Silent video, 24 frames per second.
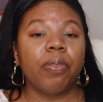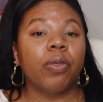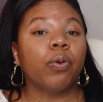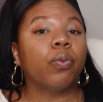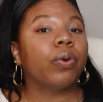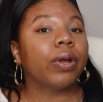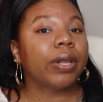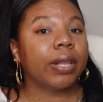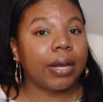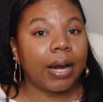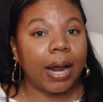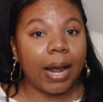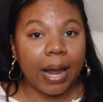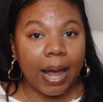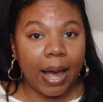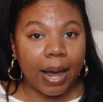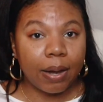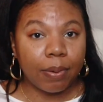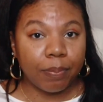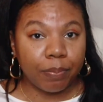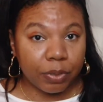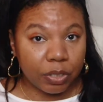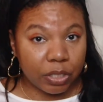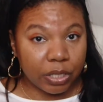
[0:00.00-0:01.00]
the one that I
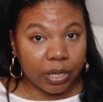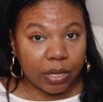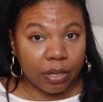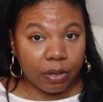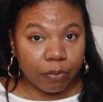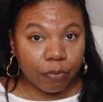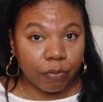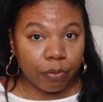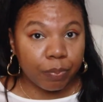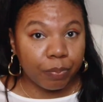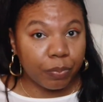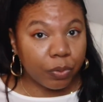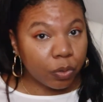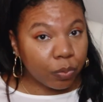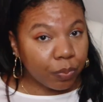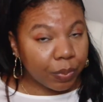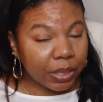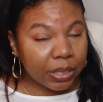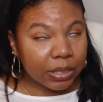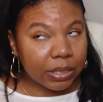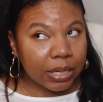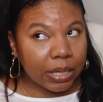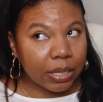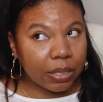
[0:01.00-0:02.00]
got in particular from
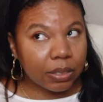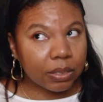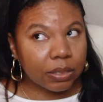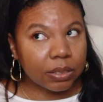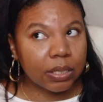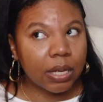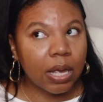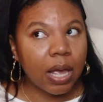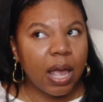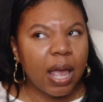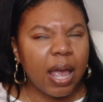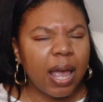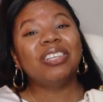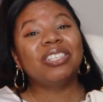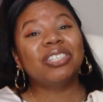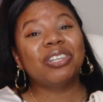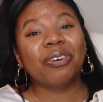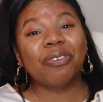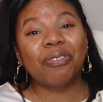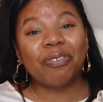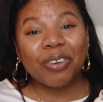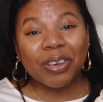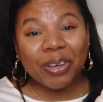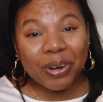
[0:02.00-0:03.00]
Bloomingdale's.
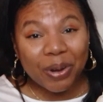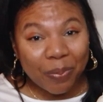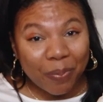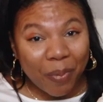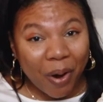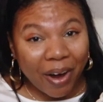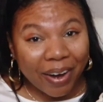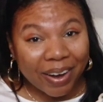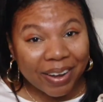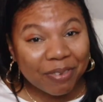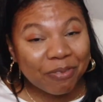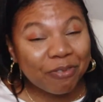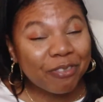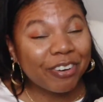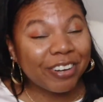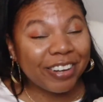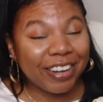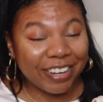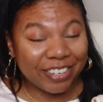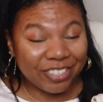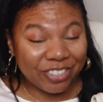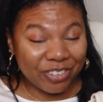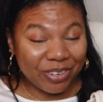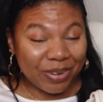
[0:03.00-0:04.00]
So if you're in the market for a
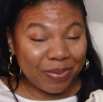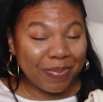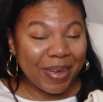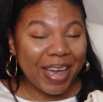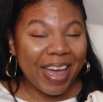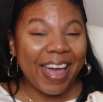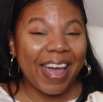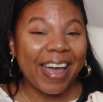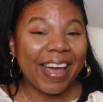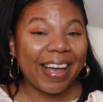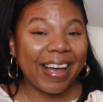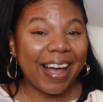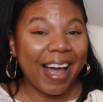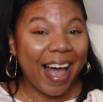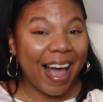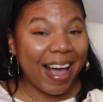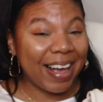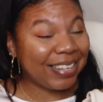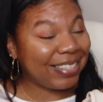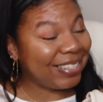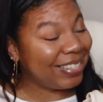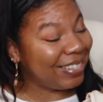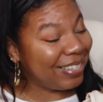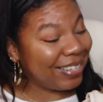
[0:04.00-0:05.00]
luxury bag,
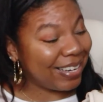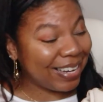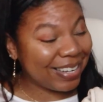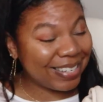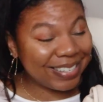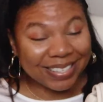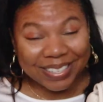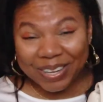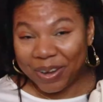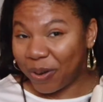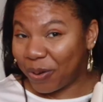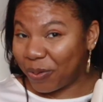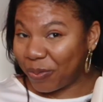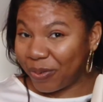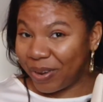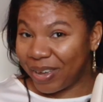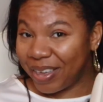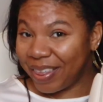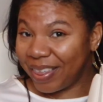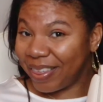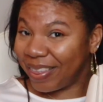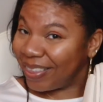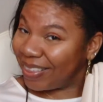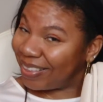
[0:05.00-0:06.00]
I suggest going
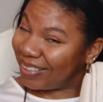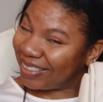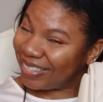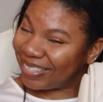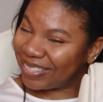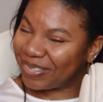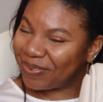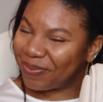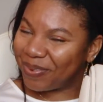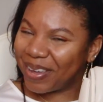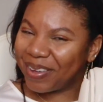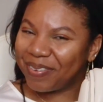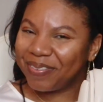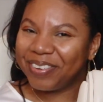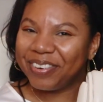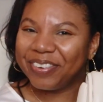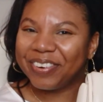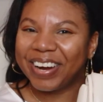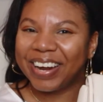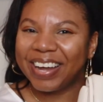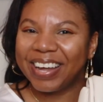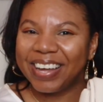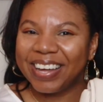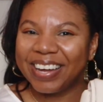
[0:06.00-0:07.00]
with this baby
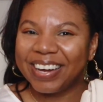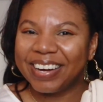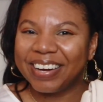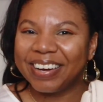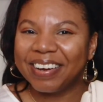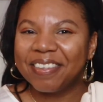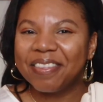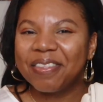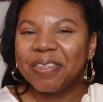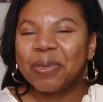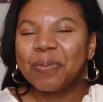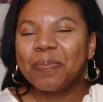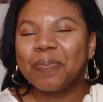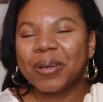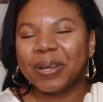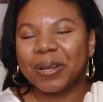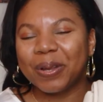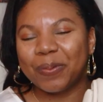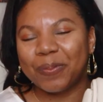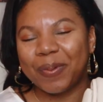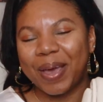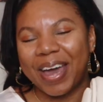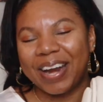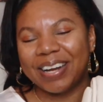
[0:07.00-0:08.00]
right here, the
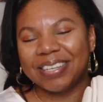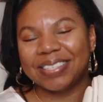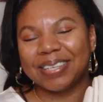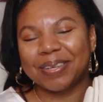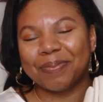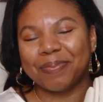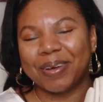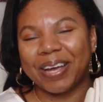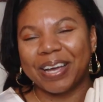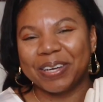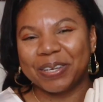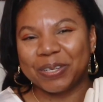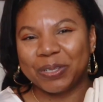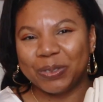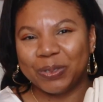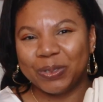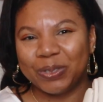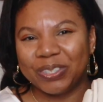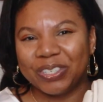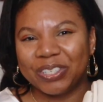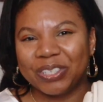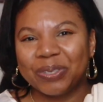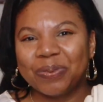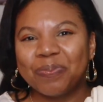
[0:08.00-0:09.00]
Pillow Madison by
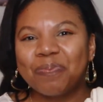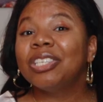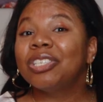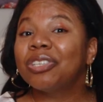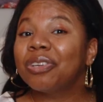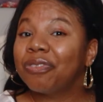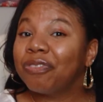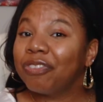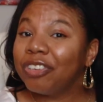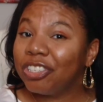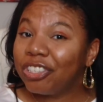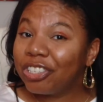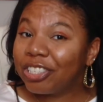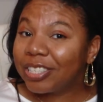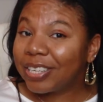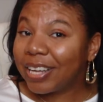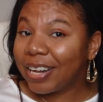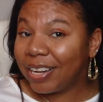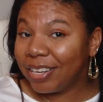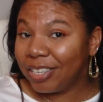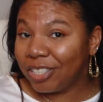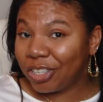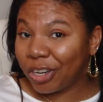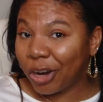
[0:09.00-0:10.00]
Coach. So if you're just
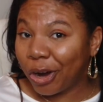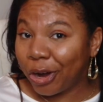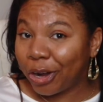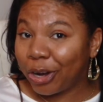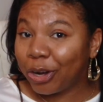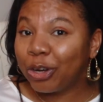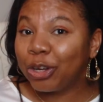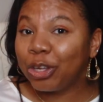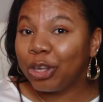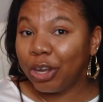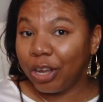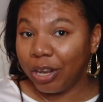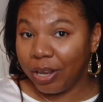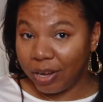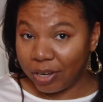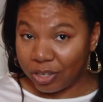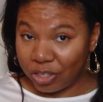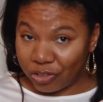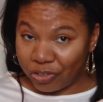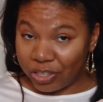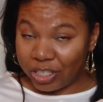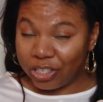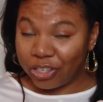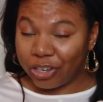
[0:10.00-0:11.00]
getting started on your
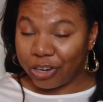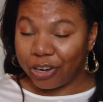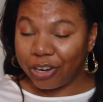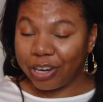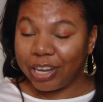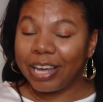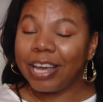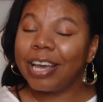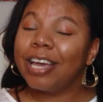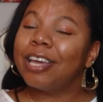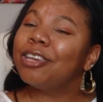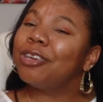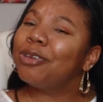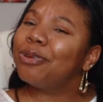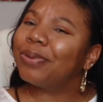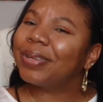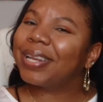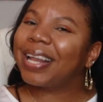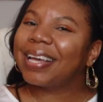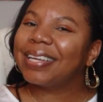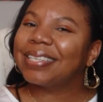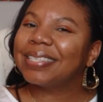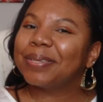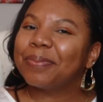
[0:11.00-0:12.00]
luxury journey and you
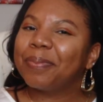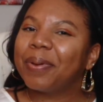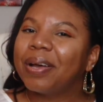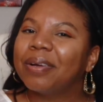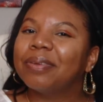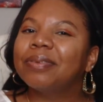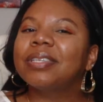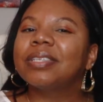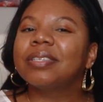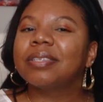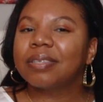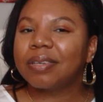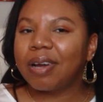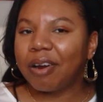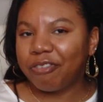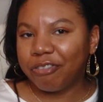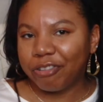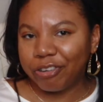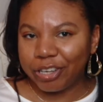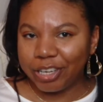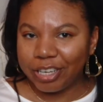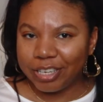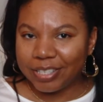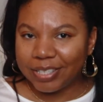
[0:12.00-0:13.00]
would like some help
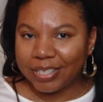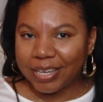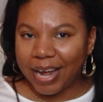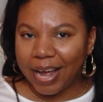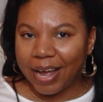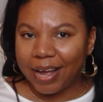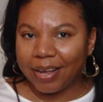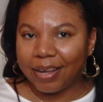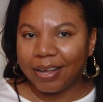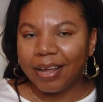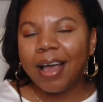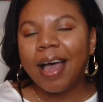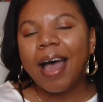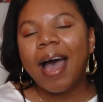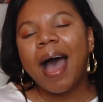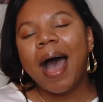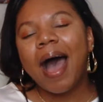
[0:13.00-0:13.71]
discovering your style,